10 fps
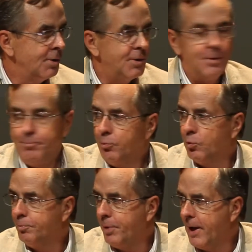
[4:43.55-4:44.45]
that
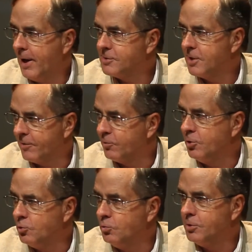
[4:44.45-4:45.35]
would pass every
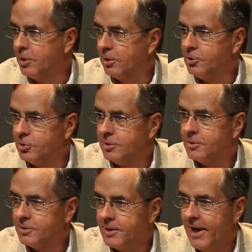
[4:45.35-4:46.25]
due diligence
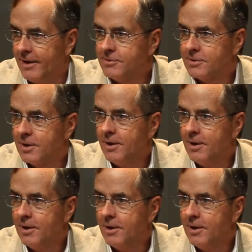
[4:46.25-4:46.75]
test